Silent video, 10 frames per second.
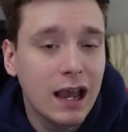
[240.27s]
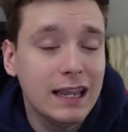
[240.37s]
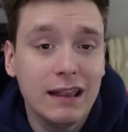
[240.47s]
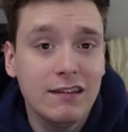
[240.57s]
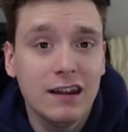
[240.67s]
He
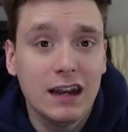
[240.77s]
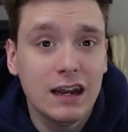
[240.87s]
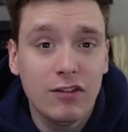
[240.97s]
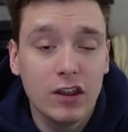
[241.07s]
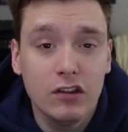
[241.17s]
hasn't done
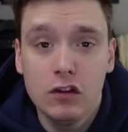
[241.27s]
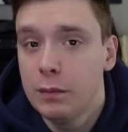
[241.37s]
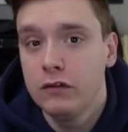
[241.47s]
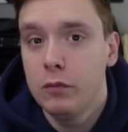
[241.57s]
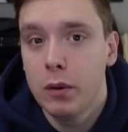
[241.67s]
anything
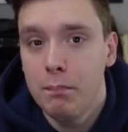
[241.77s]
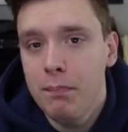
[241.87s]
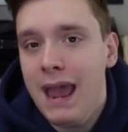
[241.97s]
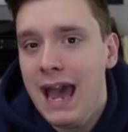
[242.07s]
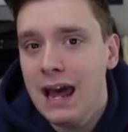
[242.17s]
super, super
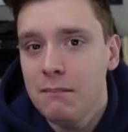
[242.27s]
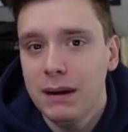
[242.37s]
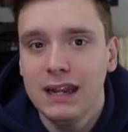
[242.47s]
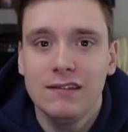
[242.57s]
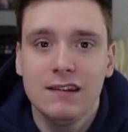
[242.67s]
bad, but
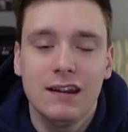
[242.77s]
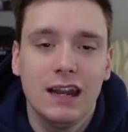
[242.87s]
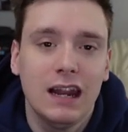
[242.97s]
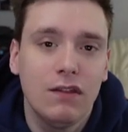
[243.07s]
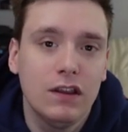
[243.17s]
he hasn't done
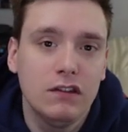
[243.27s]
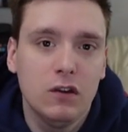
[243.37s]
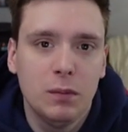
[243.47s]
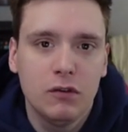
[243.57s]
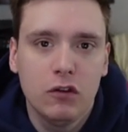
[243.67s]
anything
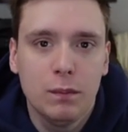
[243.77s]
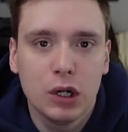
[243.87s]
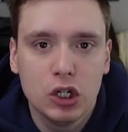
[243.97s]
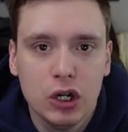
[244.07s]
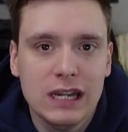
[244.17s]
super, super
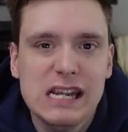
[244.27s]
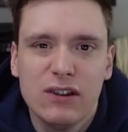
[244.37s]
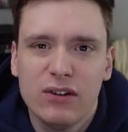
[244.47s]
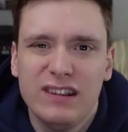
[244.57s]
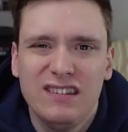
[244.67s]
good
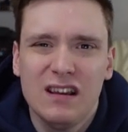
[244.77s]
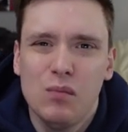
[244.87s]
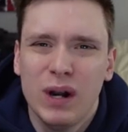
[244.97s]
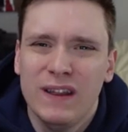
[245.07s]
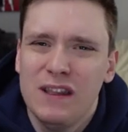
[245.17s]
either. He's
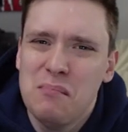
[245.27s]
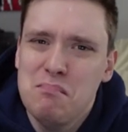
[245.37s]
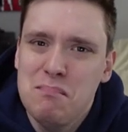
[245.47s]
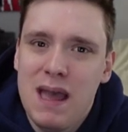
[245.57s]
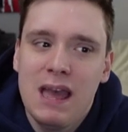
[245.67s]
somewhere in the
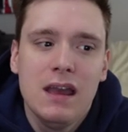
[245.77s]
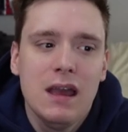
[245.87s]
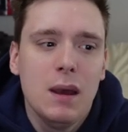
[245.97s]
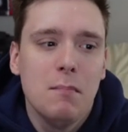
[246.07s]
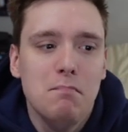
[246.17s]
meh
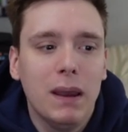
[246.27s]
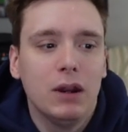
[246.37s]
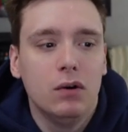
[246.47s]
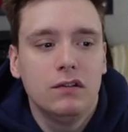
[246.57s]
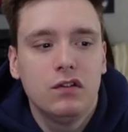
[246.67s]

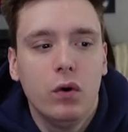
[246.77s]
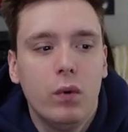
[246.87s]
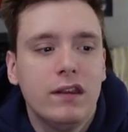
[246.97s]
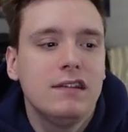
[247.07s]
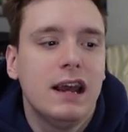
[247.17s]
middle. So it
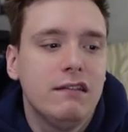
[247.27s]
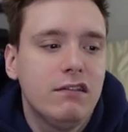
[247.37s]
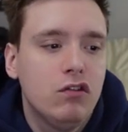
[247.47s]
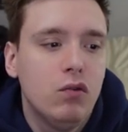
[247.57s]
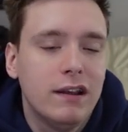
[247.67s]
was
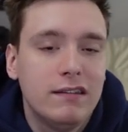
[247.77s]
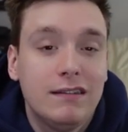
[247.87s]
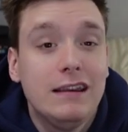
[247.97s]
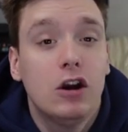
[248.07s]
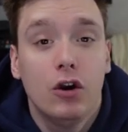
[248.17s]
nice to
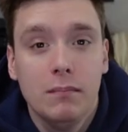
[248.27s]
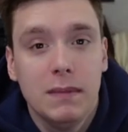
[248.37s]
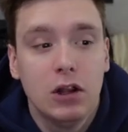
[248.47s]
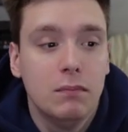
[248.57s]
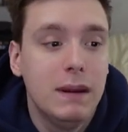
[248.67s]
see Herb
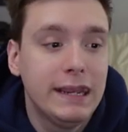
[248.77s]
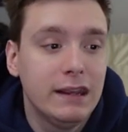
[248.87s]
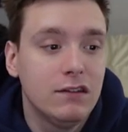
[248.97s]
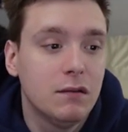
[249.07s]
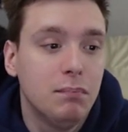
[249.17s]
Miller
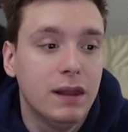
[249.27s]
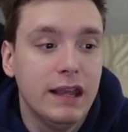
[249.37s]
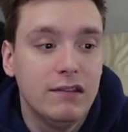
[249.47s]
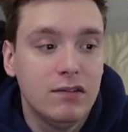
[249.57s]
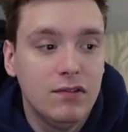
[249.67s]
making some
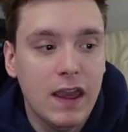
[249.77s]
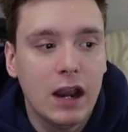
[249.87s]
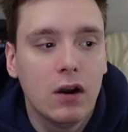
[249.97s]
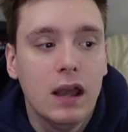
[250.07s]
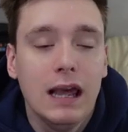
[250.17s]
plays
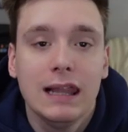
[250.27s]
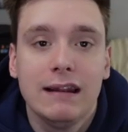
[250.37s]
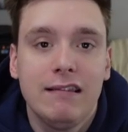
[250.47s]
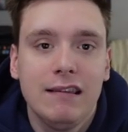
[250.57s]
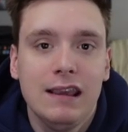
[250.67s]
there.
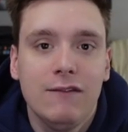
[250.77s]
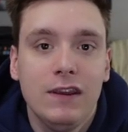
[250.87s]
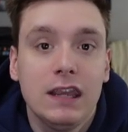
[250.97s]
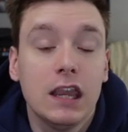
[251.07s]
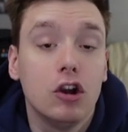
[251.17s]
Let's see if
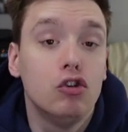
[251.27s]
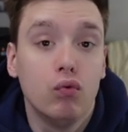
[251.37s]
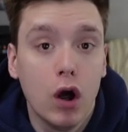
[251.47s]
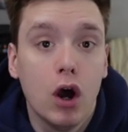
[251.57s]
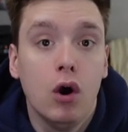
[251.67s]
he can
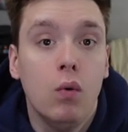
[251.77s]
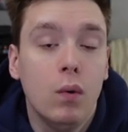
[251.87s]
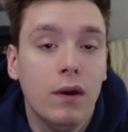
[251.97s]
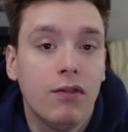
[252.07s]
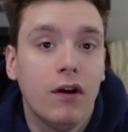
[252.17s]
grow
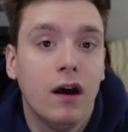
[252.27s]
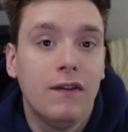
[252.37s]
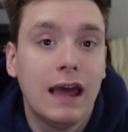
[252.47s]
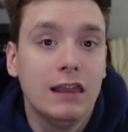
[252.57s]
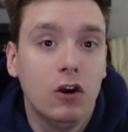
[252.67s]
with
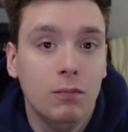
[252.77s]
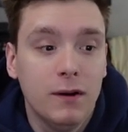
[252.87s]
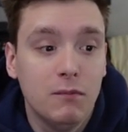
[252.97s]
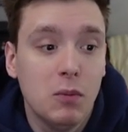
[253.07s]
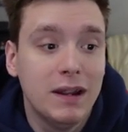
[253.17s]
that little bit
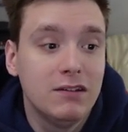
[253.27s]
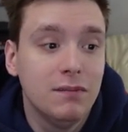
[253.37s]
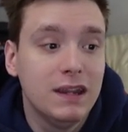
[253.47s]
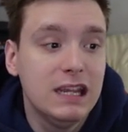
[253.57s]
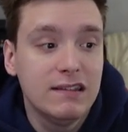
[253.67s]
of momentum
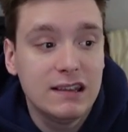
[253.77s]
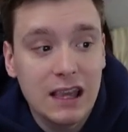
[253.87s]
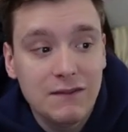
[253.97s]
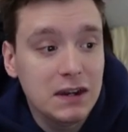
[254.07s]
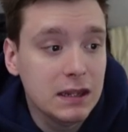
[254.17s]
that he has
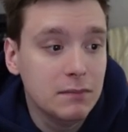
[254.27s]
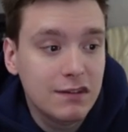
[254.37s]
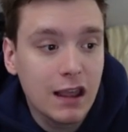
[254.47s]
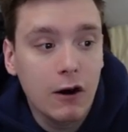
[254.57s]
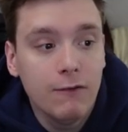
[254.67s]
given
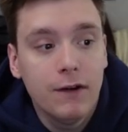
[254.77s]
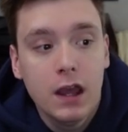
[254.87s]
himself.